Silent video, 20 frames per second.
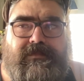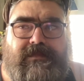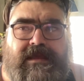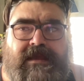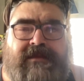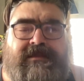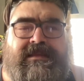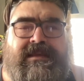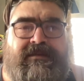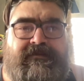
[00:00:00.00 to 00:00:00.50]

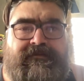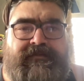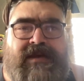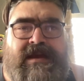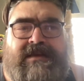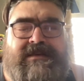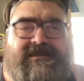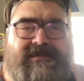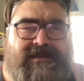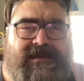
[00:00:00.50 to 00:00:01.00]
like the
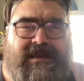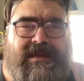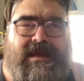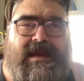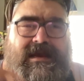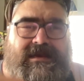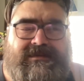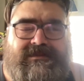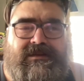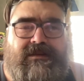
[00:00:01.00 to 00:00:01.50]
effects that it
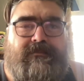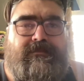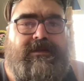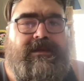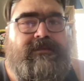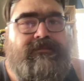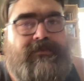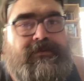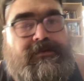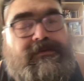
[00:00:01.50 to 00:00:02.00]
has on
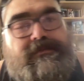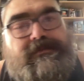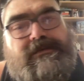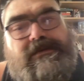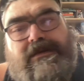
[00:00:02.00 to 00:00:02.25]
people.